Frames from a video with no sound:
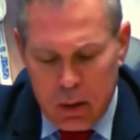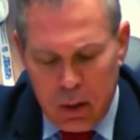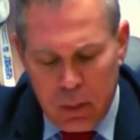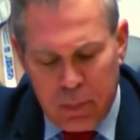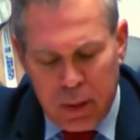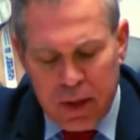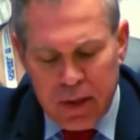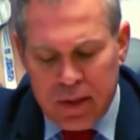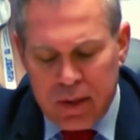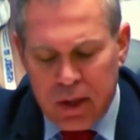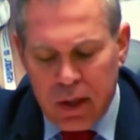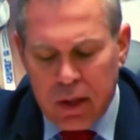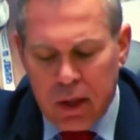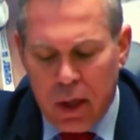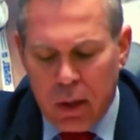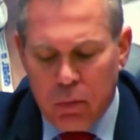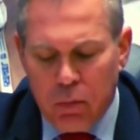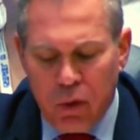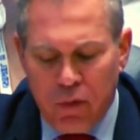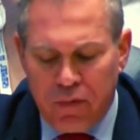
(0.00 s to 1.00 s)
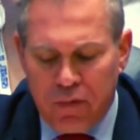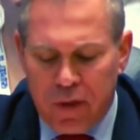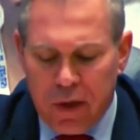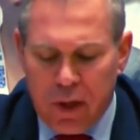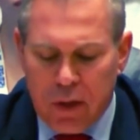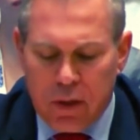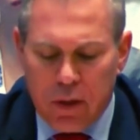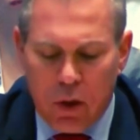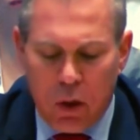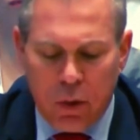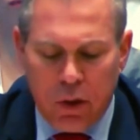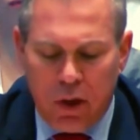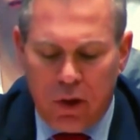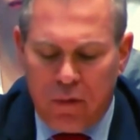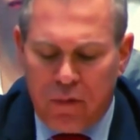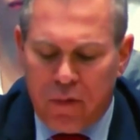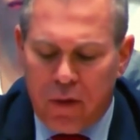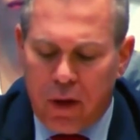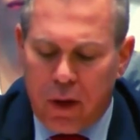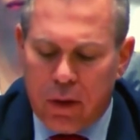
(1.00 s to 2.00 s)
The Palestinian Mufti is no
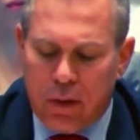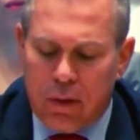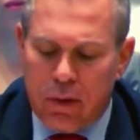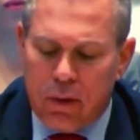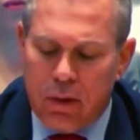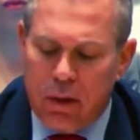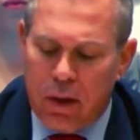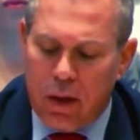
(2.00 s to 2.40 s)
different